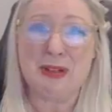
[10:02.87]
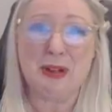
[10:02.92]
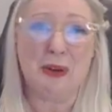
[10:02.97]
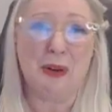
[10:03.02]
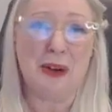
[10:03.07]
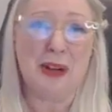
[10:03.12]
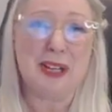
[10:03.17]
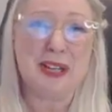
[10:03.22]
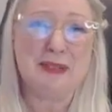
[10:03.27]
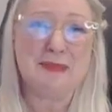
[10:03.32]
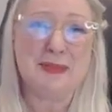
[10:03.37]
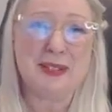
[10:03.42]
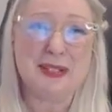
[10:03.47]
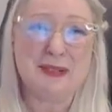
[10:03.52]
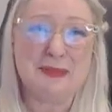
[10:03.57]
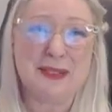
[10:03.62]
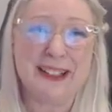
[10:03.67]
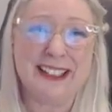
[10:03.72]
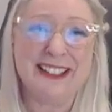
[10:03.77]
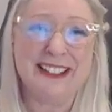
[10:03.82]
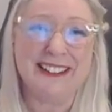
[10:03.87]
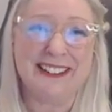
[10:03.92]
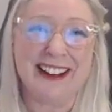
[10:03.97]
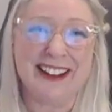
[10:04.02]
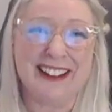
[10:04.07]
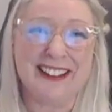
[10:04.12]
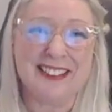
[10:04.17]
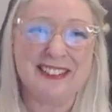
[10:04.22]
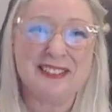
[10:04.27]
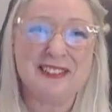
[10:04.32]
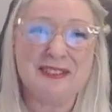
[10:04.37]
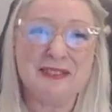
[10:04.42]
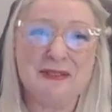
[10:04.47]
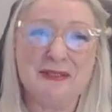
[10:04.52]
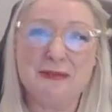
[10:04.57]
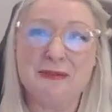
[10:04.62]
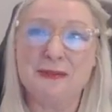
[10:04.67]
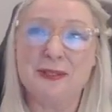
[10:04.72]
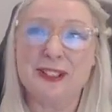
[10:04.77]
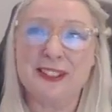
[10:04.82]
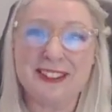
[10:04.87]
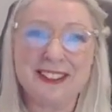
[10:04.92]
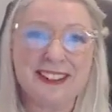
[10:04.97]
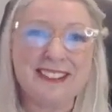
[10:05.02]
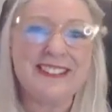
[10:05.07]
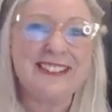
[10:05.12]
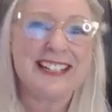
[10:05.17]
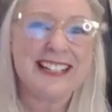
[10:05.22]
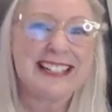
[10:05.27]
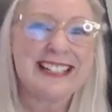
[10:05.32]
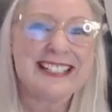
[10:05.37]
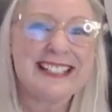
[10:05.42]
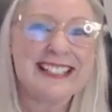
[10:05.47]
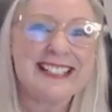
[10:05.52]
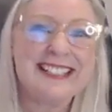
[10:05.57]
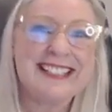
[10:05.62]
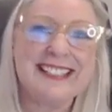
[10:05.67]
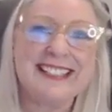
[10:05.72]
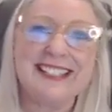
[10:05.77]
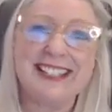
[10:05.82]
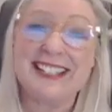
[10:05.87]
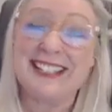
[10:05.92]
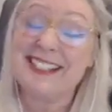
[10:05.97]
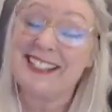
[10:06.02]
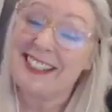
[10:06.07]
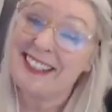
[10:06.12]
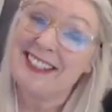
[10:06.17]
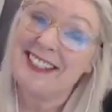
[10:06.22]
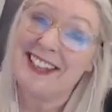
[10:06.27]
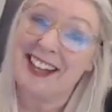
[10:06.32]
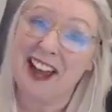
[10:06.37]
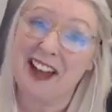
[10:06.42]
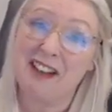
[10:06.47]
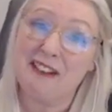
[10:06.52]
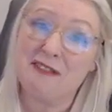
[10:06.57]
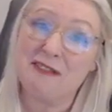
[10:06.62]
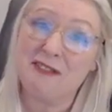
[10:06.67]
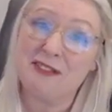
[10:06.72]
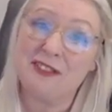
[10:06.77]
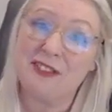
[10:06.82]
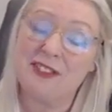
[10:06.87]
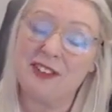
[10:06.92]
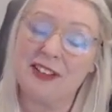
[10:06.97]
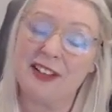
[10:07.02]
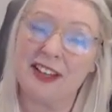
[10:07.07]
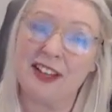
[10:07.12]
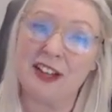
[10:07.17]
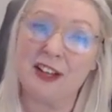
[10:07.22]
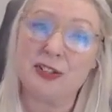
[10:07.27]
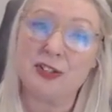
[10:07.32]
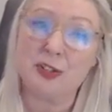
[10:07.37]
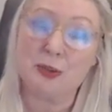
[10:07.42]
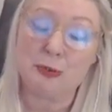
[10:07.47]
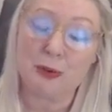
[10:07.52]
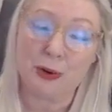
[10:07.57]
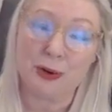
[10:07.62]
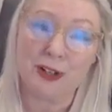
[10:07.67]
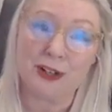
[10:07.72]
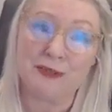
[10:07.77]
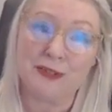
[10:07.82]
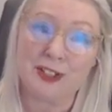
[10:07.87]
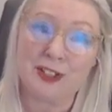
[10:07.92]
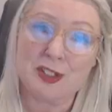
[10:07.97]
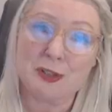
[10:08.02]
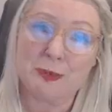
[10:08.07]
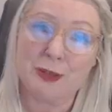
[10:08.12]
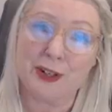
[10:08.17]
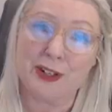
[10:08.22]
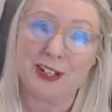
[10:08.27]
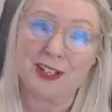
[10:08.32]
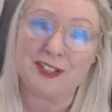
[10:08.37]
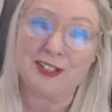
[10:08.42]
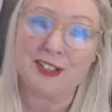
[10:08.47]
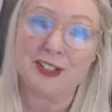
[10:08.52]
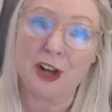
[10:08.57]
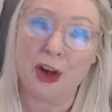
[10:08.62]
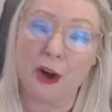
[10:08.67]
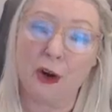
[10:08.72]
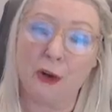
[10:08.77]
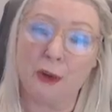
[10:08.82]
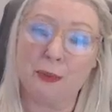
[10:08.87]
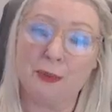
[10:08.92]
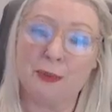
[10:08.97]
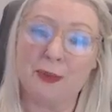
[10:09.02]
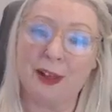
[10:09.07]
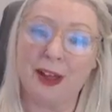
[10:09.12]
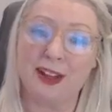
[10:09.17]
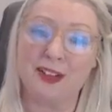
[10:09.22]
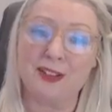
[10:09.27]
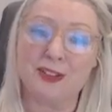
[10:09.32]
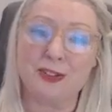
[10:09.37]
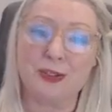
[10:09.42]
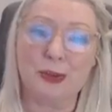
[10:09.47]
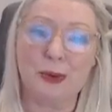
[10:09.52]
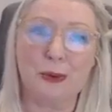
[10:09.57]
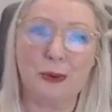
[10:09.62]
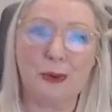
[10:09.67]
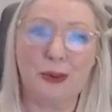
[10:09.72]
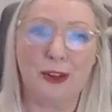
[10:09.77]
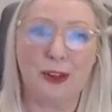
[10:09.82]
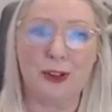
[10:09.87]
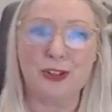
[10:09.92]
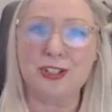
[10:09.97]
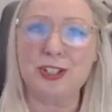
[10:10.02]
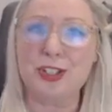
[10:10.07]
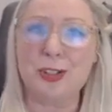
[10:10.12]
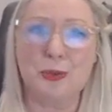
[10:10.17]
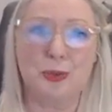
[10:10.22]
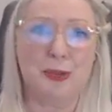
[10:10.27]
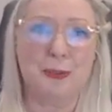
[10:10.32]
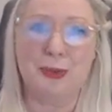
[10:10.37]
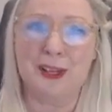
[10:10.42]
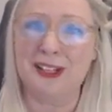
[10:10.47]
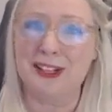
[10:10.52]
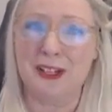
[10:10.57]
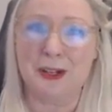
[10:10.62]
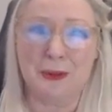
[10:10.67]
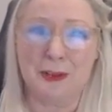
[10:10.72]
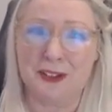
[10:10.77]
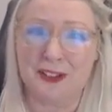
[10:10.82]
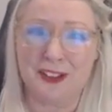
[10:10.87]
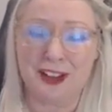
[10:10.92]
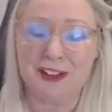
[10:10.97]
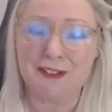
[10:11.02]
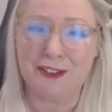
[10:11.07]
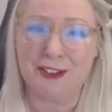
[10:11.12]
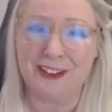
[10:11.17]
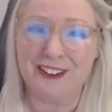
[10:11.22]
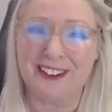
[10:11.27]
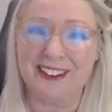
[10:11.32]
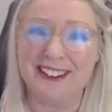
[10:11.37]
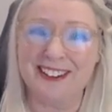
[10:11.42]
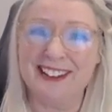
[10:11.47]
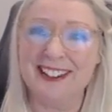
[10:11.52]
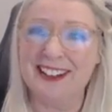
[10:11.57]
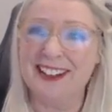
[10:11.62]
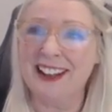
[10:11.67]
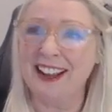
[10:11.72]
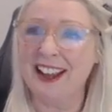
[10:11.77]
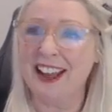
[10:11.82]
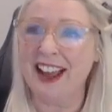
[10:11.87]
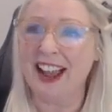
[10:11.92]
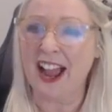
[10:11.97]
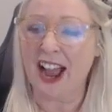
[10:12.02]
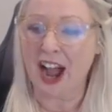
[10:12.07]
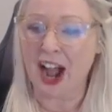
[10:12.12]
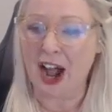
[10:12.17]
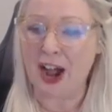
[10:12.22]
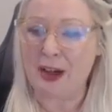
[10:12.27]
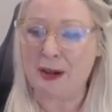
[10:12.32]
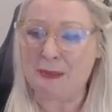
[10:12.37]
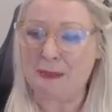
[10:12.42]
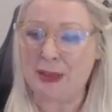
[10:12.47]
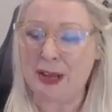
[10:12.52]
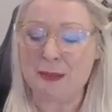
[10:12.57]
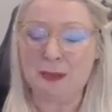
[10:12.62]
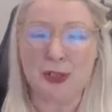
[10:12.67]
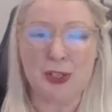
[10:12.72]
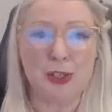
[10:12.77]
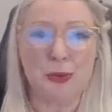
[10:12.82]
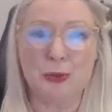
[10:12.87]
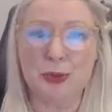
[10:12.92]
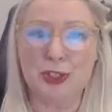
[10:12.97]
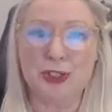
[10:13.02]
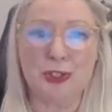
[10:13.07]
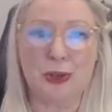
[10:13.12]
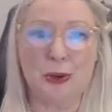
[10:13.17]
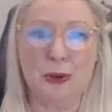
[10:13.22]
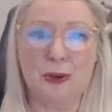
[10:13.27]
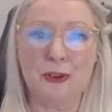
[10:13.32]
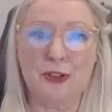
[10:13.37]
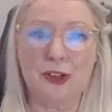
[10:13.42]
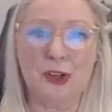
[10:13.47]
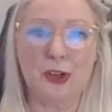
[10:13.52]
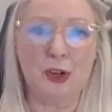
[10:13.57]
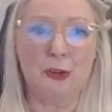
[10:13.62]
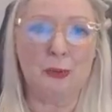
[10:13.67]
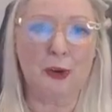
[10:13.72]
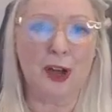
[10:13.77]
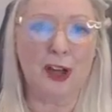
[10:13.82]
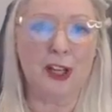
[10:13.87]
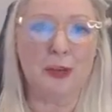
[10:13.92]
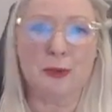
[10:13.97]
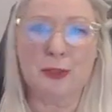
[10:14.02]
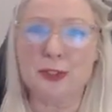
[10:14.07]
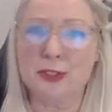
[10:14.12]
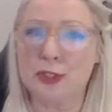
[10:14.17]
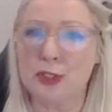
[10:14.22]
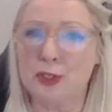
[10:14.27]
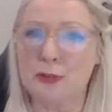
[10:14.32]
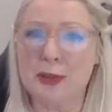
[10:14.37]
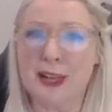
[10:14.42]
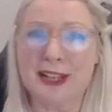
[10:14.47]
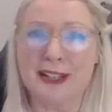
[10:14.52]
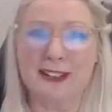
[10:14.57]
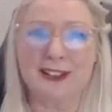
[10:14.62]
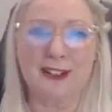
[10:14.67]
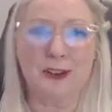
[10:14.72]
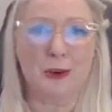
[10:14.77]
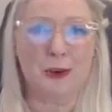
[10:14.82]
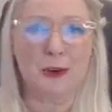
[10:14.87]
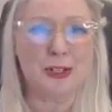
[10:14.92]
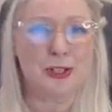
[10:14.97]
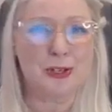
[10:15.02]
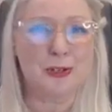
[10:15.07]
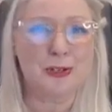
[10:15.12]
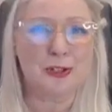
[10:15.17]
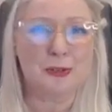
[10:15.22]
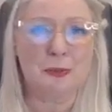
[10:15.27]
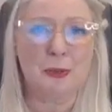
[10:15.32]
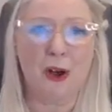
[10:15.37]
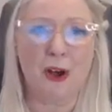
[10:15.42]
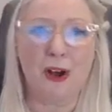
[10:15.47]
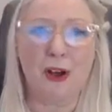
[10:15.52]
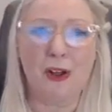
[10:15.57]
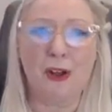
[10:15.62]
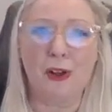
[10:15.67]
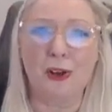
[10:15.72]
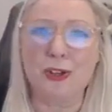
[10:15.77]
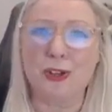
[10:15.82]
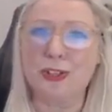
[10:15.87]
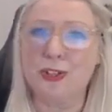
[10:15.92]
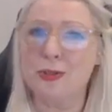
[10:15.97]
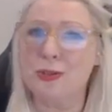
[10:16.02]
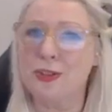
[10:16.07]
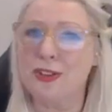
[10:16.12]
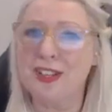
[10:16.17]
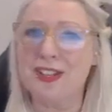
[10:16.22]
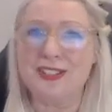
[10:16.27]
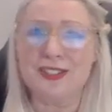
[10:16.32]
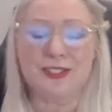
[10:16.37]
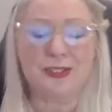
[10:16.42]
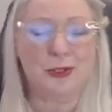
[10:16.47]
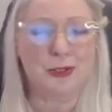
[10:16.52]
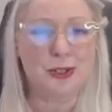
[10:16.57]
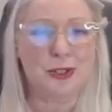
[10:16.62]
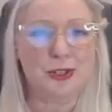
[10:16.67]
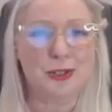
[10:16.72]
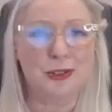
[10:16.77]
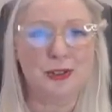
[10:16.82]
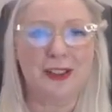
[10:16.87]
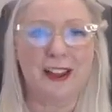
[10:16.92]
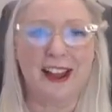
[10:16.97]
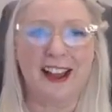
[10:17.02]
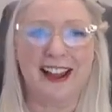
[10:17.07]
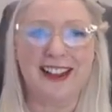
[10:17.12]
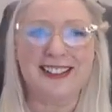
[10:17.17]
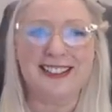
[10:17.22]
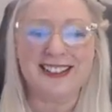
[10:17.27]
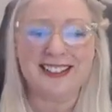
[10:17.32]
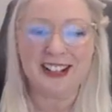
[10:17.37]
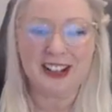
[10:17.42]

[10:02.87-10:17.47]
growing up in the playground with other kids that didn't have like a supportive experience at home. And so they're just repeating what they've heard. Maybe you were told that your body was too big or too small or too this or too that,